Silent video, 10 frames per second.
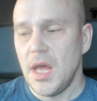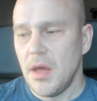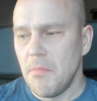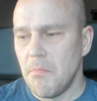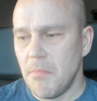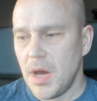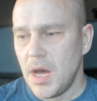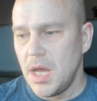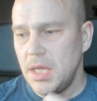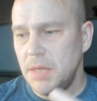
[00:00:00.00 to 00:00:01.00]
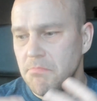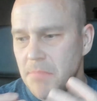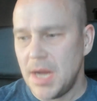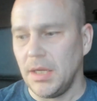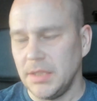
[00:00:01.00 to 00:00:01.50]
my
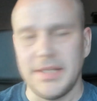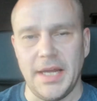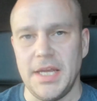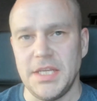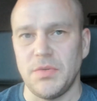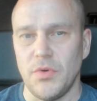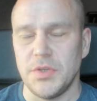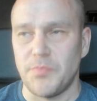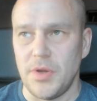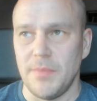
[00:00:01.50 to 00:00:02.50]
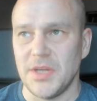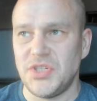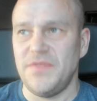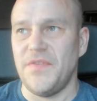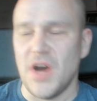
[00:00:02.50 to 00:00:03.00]
metal taste was pretty much
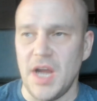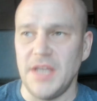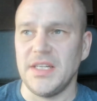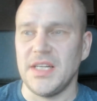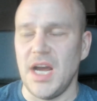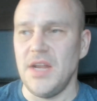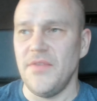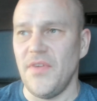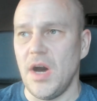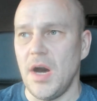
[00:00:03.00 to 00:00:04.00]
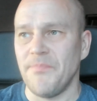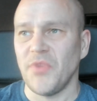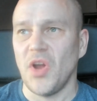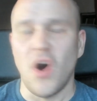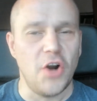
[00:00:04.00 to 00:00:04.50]
defined kind of uh,
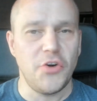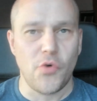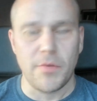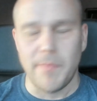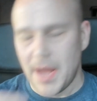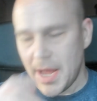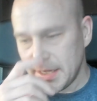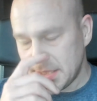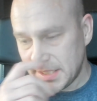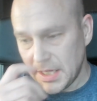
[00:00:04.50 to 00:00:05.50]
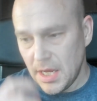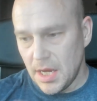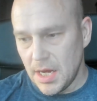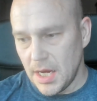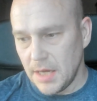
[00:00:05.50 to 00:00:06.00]
hard rock bands,
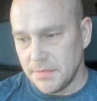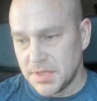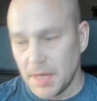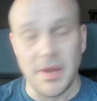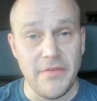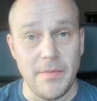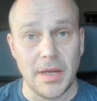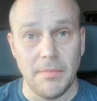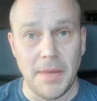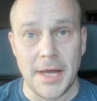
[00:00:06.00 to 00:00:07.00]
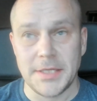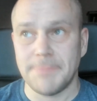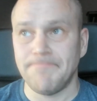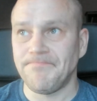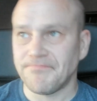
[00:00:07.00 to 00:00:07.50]
uh, some heavy metal bands,
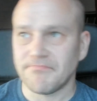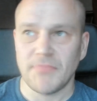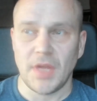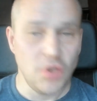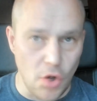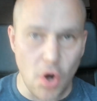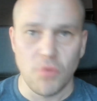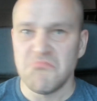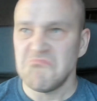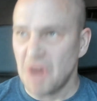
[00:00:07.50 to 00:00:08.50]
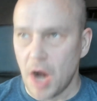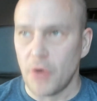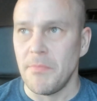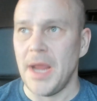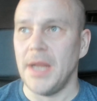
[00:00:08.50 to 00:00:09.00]
you know,
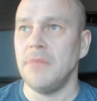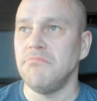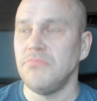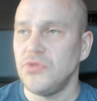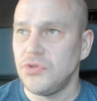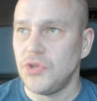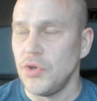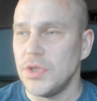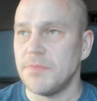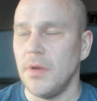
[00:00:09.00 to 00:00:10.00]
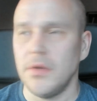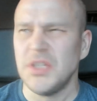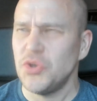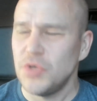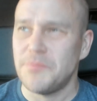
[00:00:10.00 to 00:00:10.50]
Iron Maiden, Judas, not
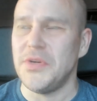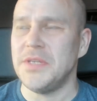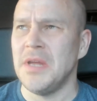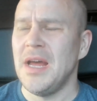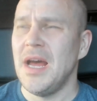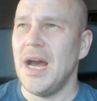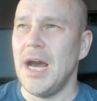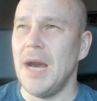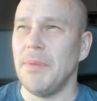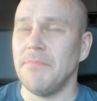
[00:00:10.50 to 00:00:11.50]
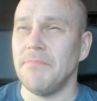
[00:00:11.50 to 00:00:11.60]
Judas Priest, uh, but